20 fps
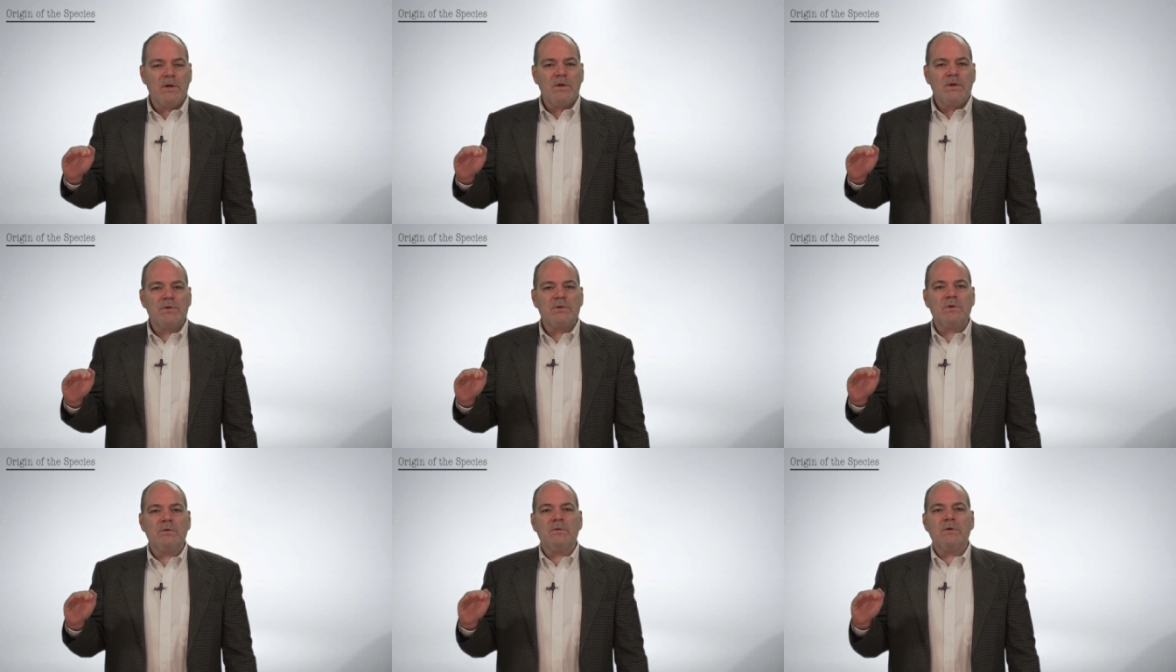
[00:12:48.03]

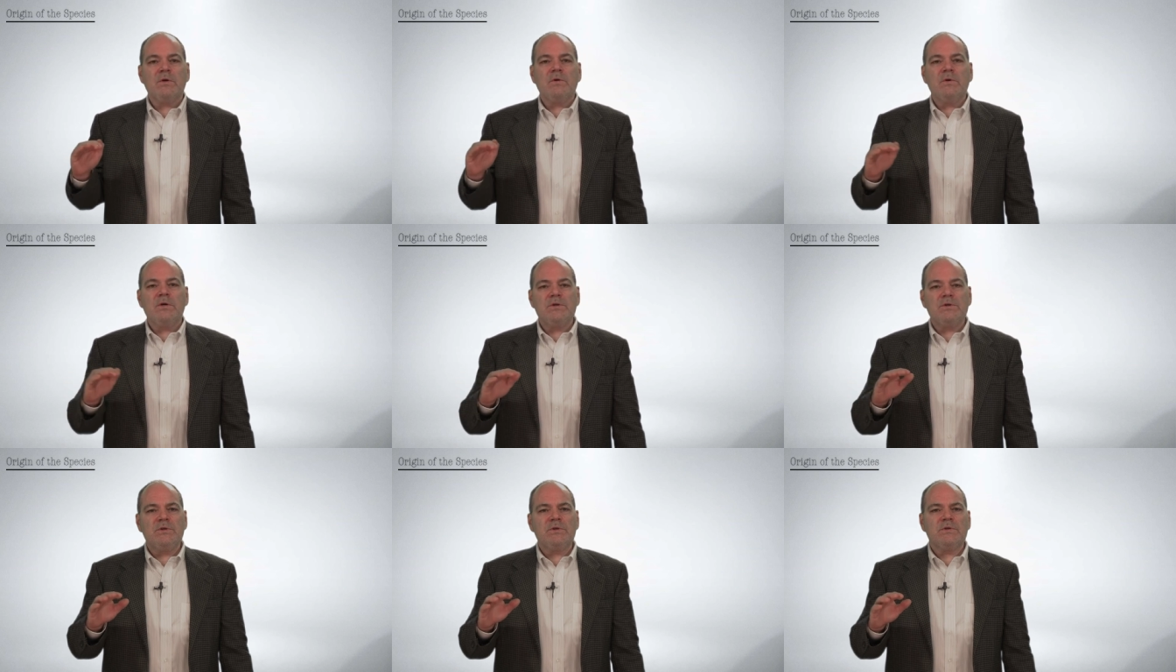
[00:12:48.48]
So the
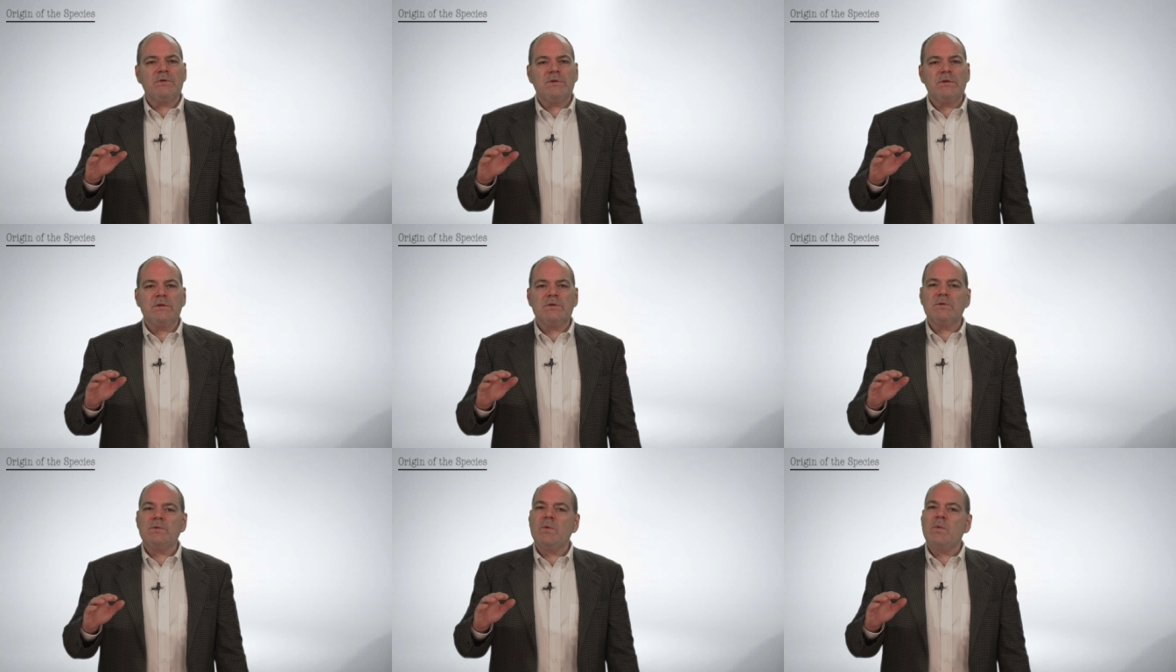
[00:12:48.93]
question is
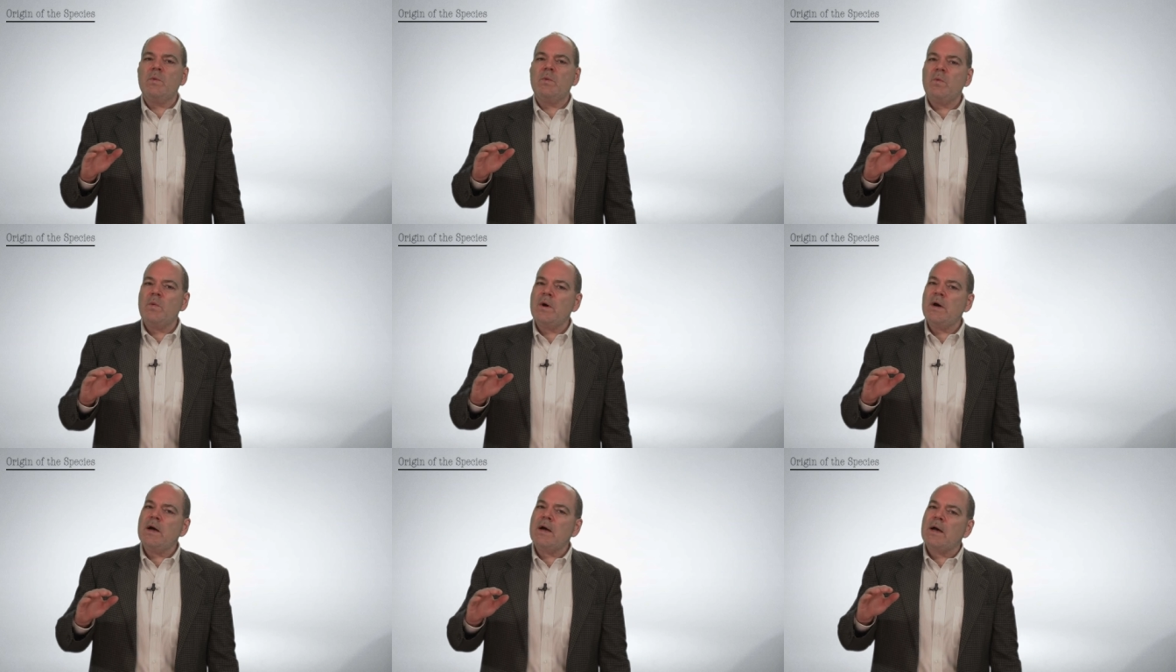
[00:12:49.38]
this
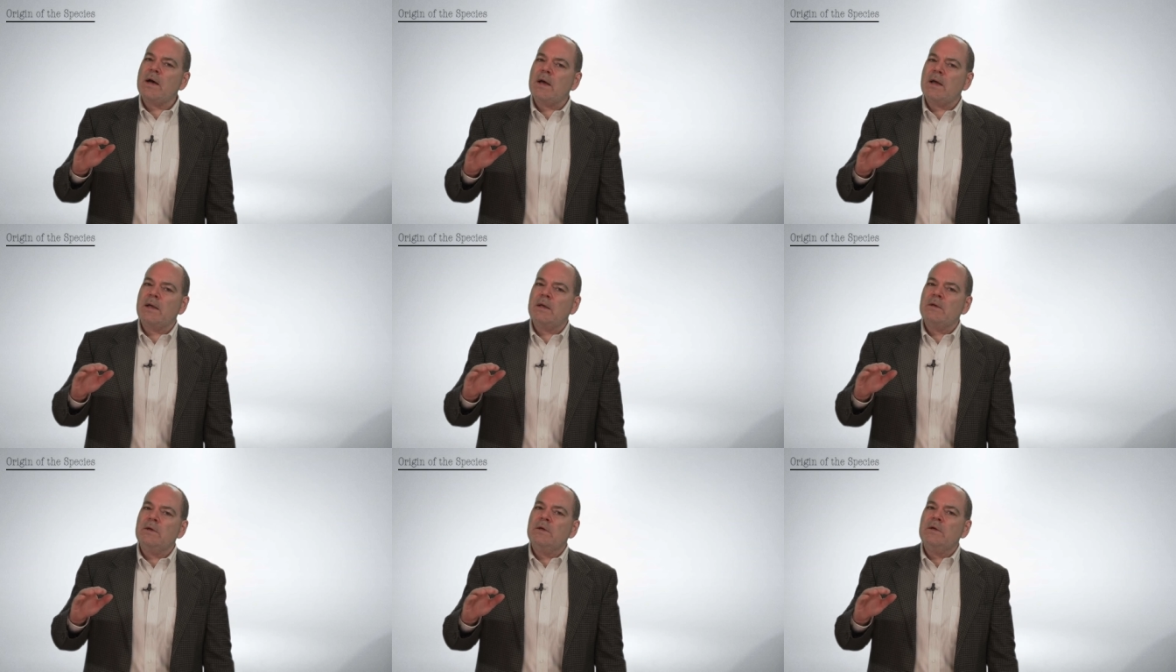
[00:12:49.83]

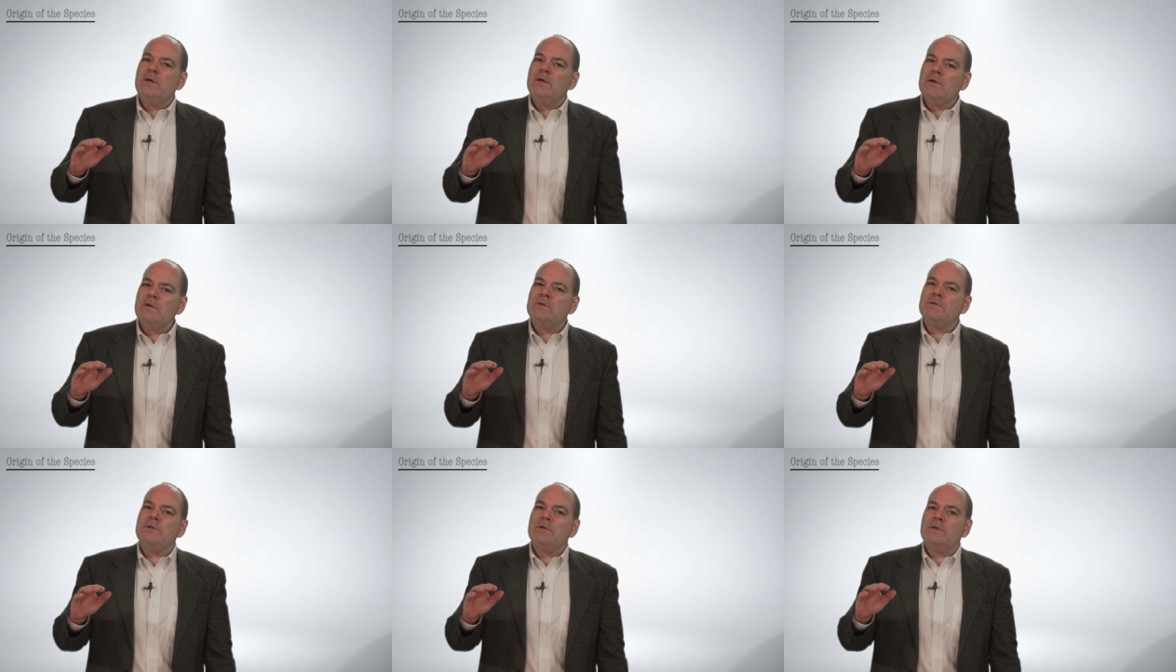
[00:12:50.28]
why
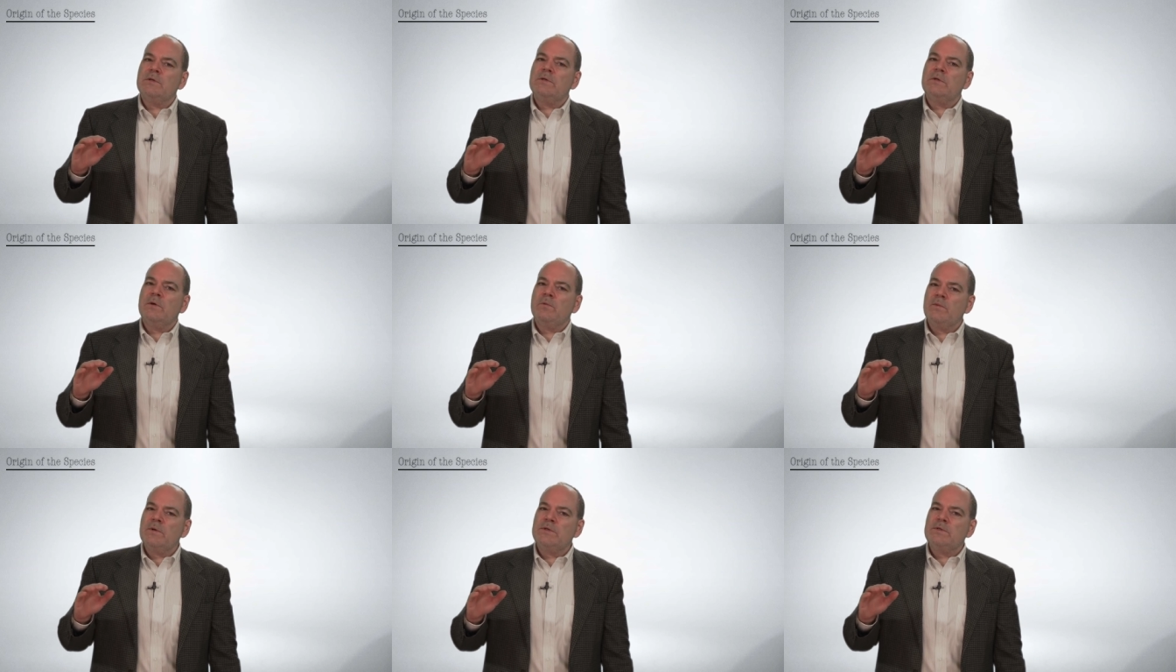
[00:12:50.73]
is it
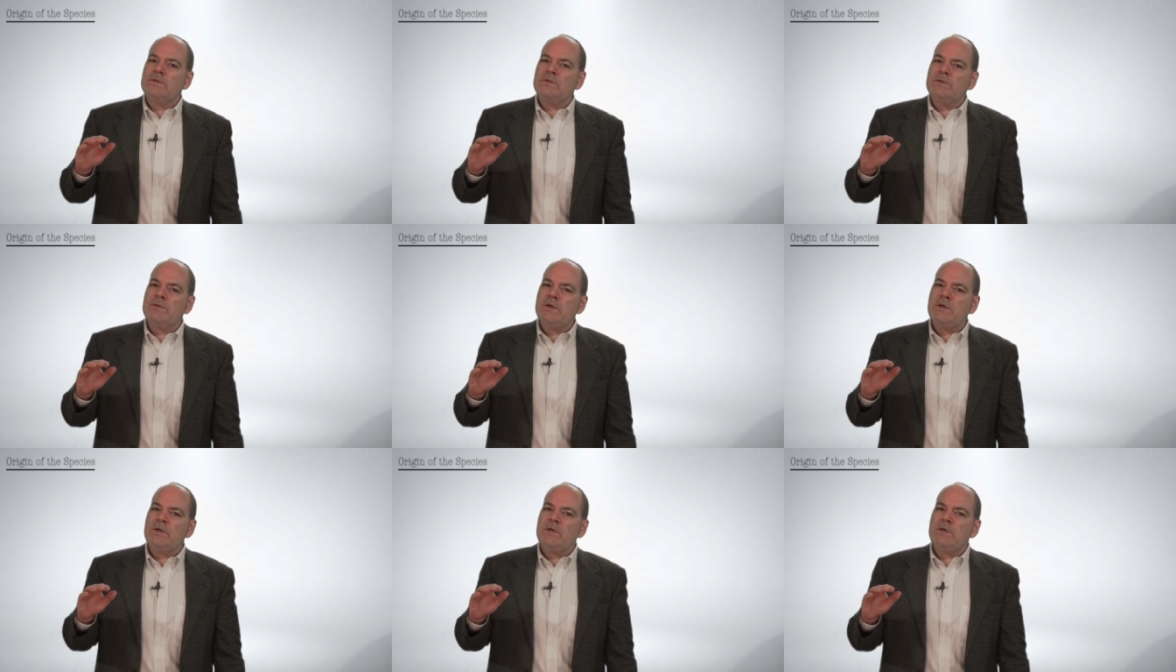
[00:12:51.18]
that we
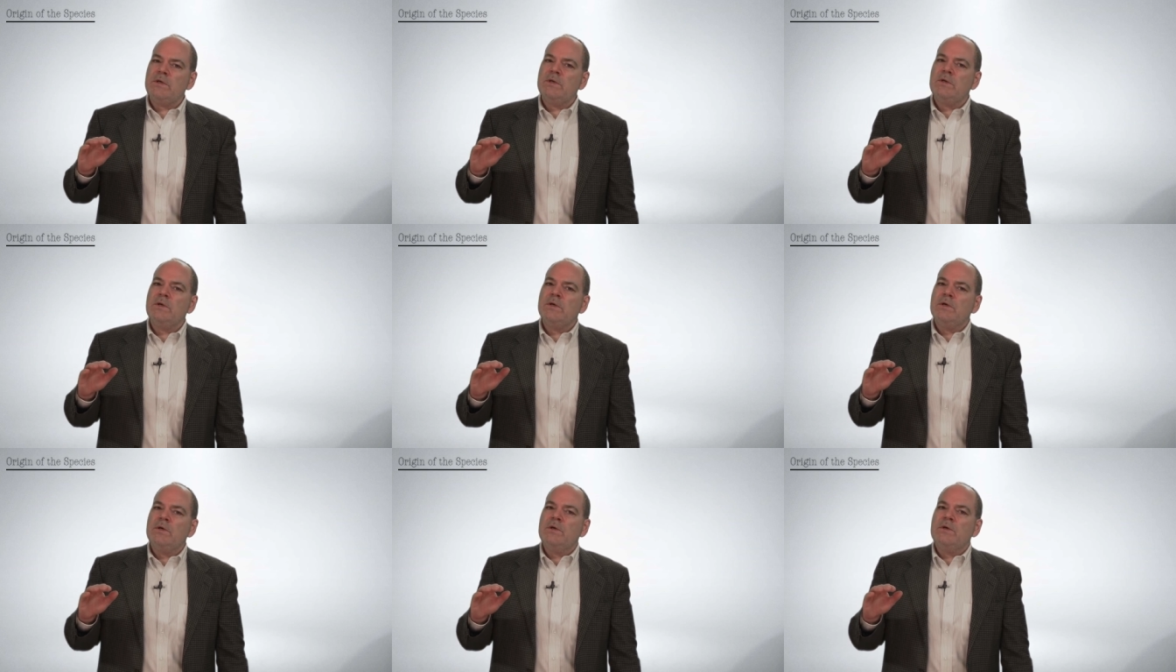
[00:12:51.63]
see
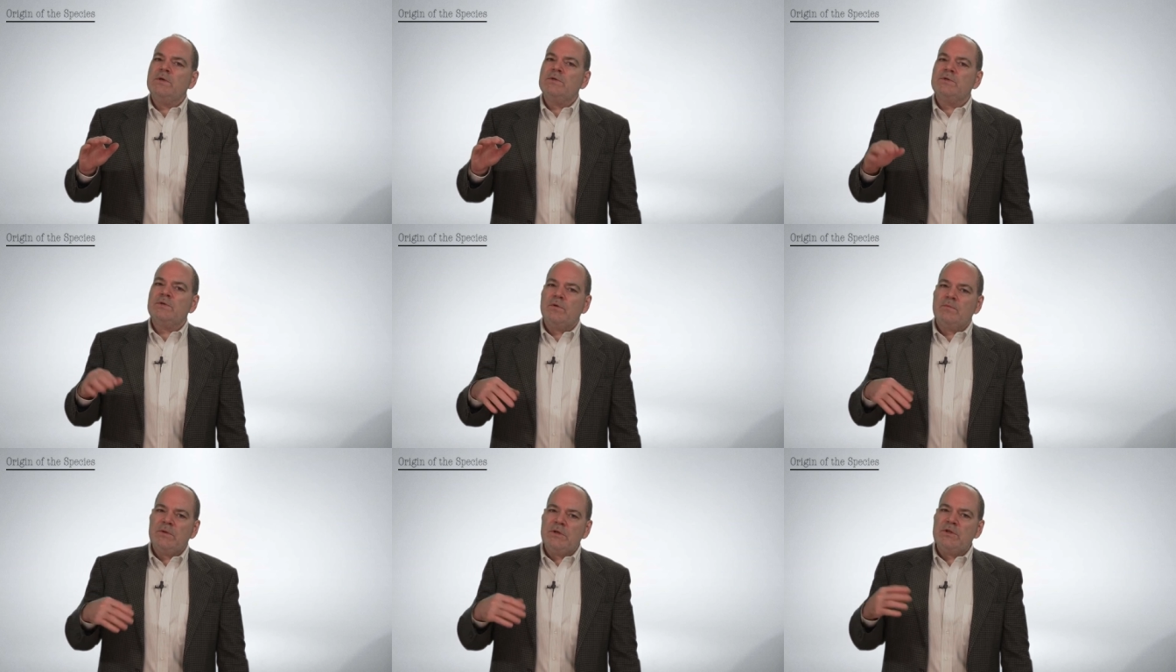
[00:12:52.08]

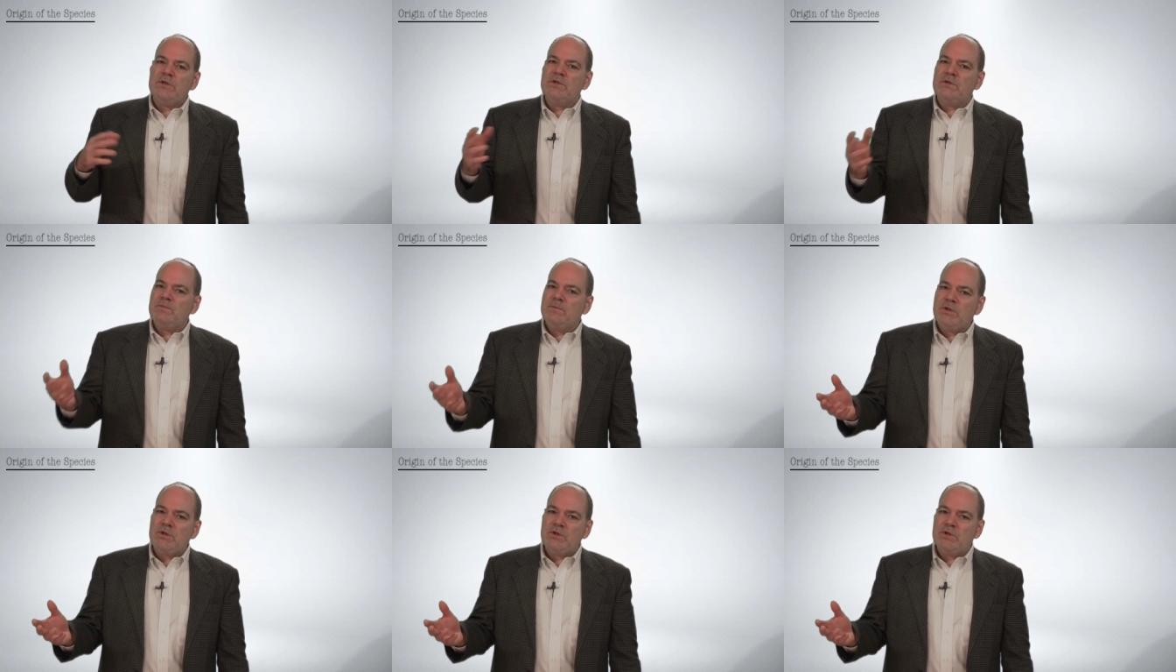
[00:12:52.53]
so many
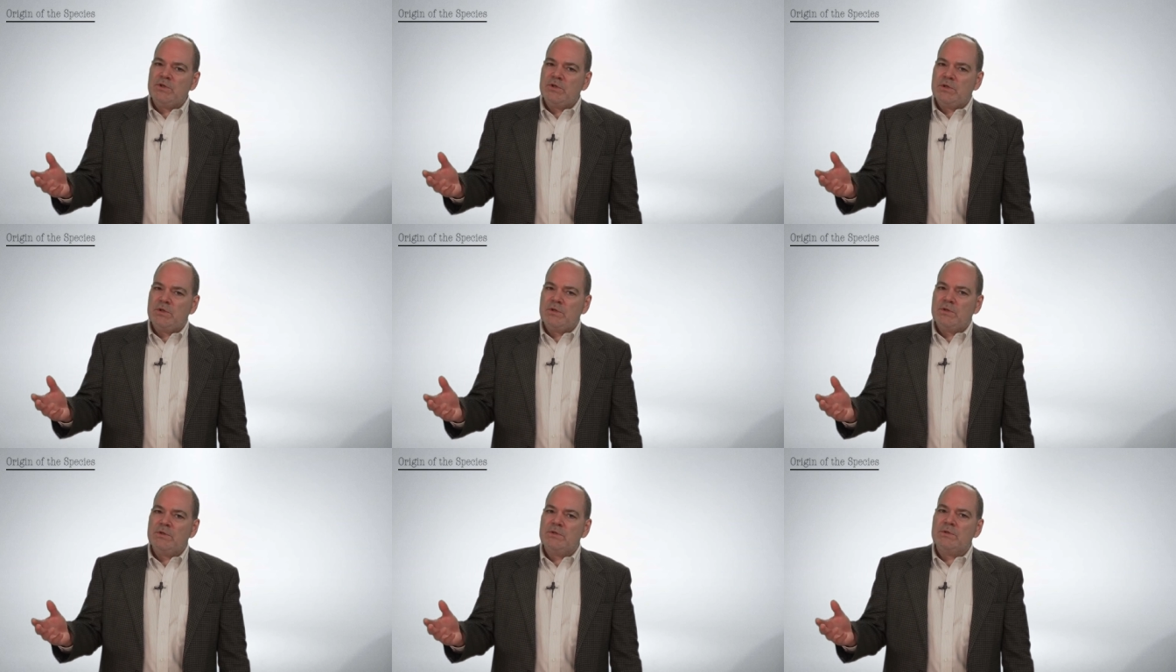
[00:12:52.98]

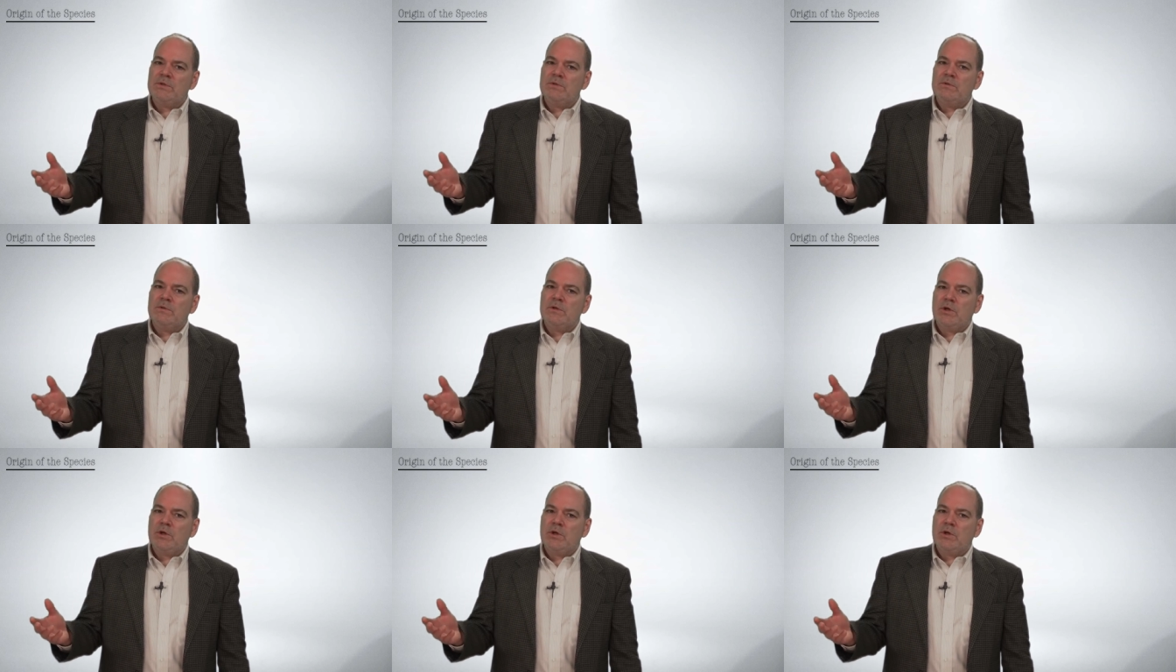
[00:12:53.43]
species,